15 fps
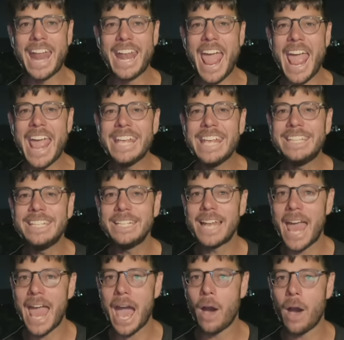an
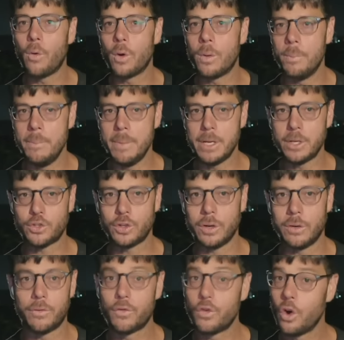18-hour
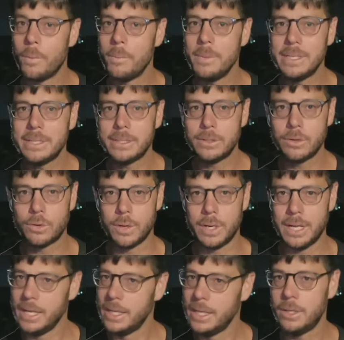mission from
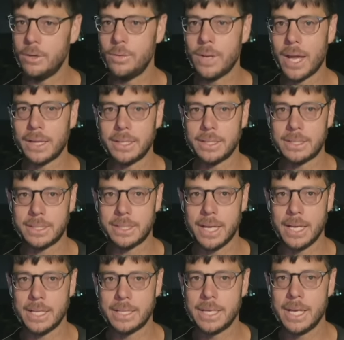Missouri in the
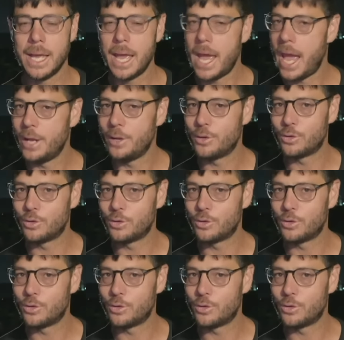United States